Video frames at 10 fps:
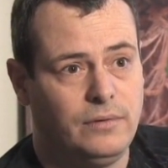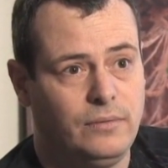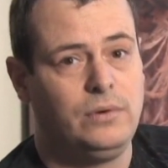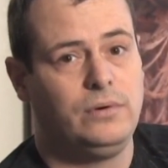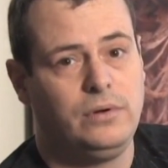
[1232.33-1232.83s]

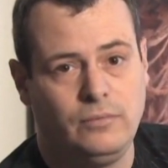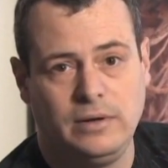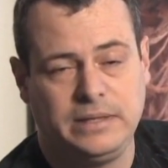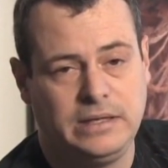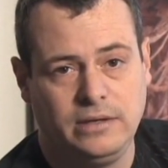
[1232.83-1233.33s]

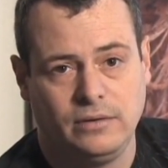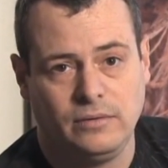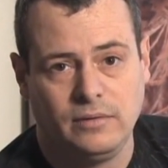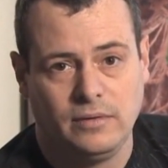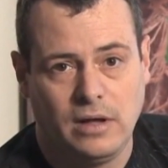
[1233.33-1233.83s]
Whoop de
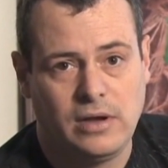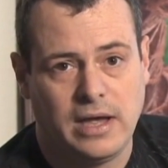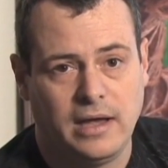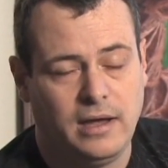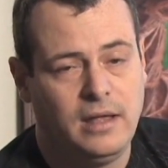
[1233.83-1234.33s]
do.
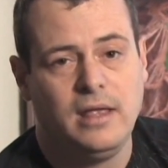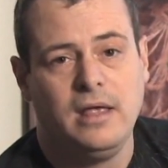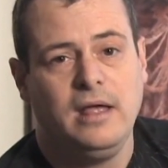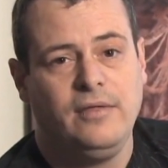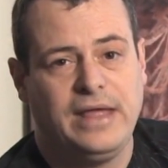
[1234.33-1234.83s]
Okay,
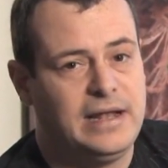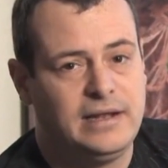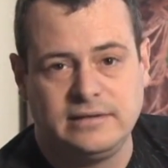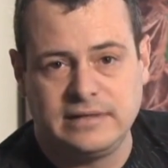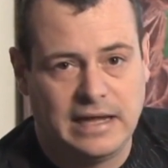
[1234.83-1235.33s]

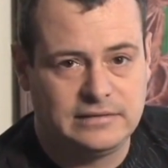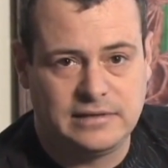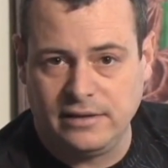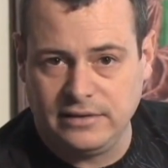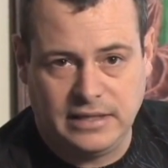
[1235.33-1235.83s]
that is not
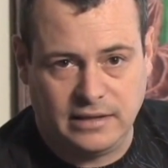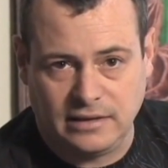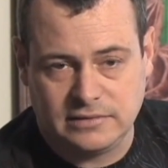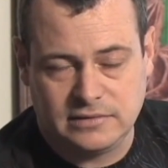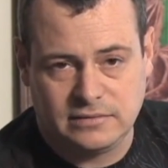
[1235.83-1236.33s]
selling
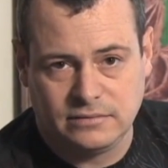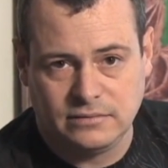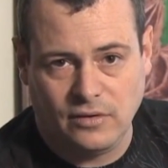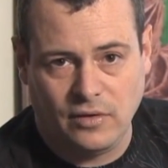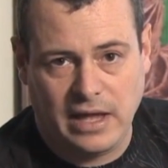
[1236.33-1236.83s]
tickets.
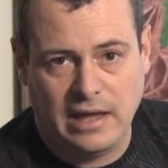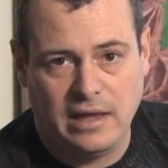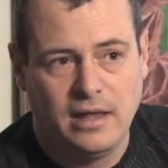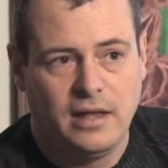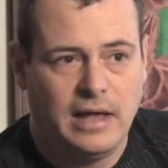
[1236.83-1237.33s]

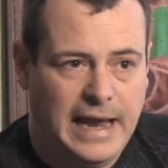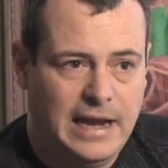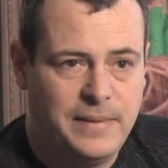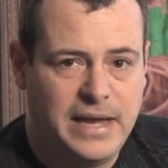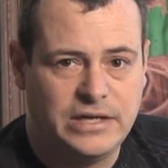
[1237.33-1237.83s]
Okay,
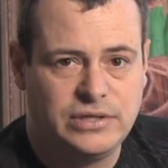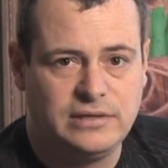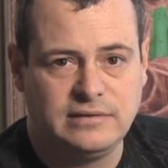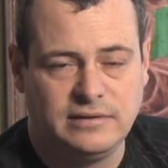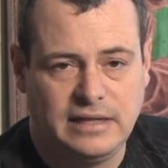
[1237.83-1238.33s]

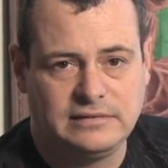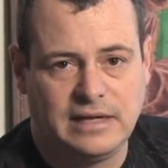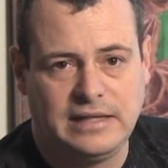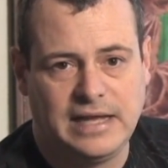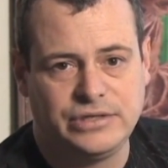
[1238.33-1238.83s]
animations and things
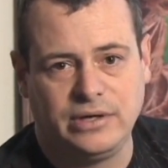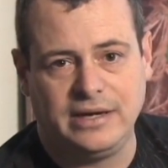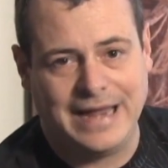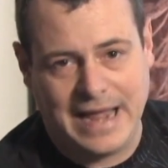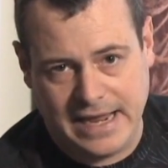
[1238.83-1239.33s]
like that should
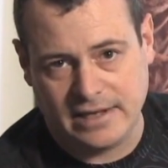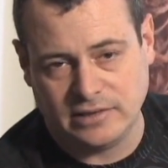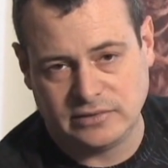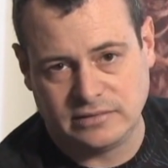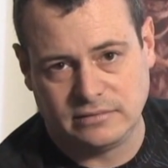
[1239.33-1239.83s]

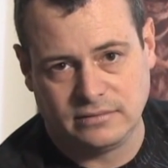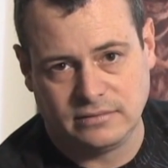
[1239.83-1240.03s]
enhance.